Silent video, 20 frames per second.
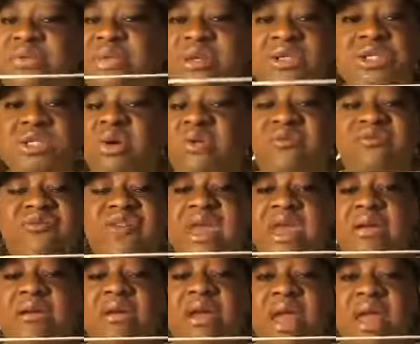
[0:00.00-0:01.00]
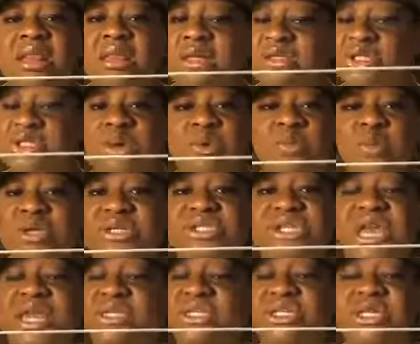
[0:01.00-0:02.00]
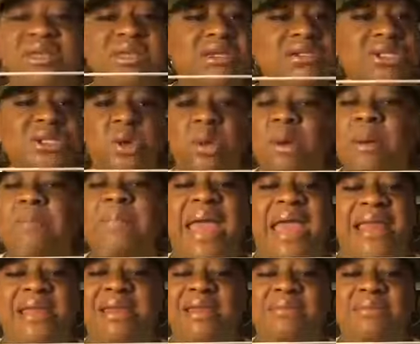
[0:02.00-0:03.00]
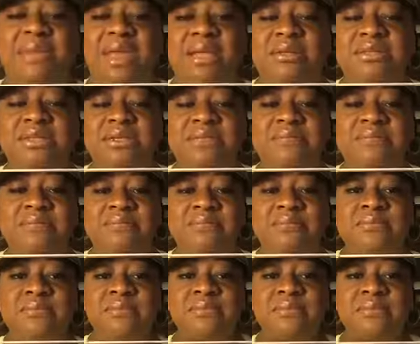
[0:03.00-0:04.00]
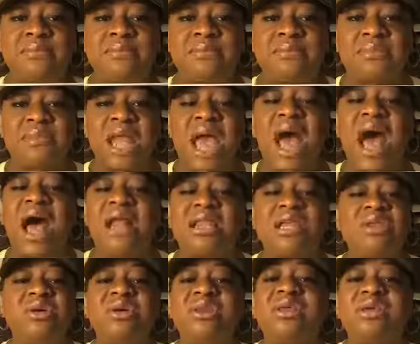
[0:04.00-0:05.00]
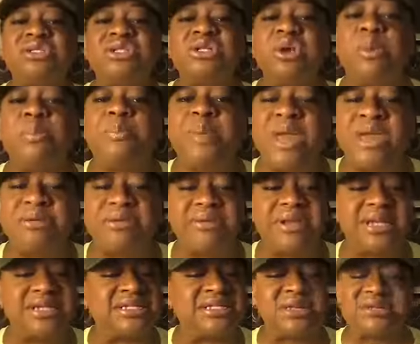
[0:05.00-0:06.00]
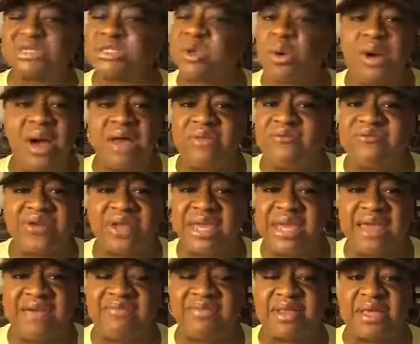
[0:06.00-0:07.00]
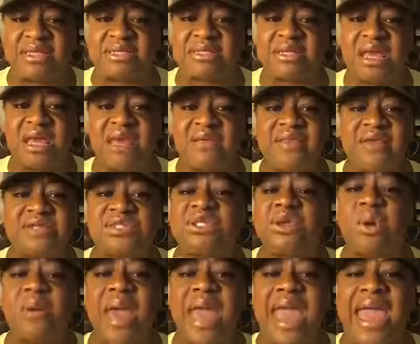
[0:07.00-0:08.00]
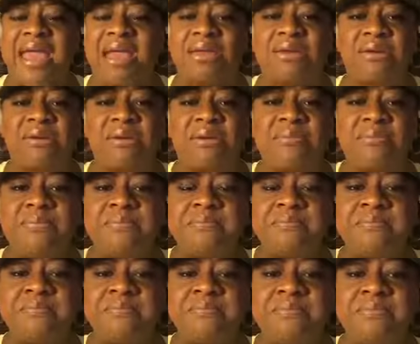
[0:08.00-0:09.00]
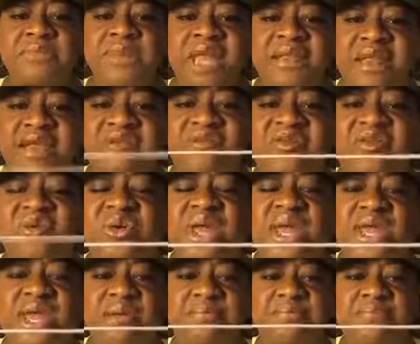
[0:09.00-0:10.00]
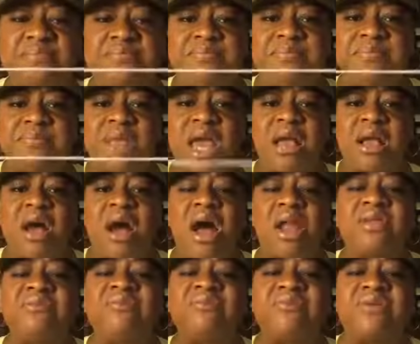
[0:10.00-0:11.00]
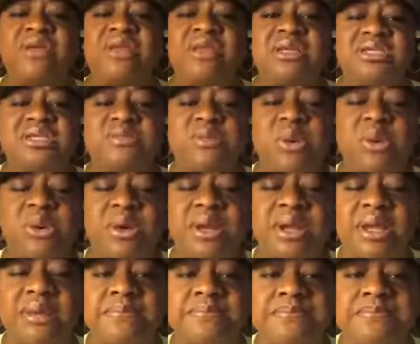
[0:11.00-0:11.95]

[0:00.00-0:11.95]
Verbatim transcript: There's no fear. There's no rejection. There's no abandonment. Hallelujah. There's no bitterness. There's no unforgiveness. There's no anger. They're free. Call him free this morning.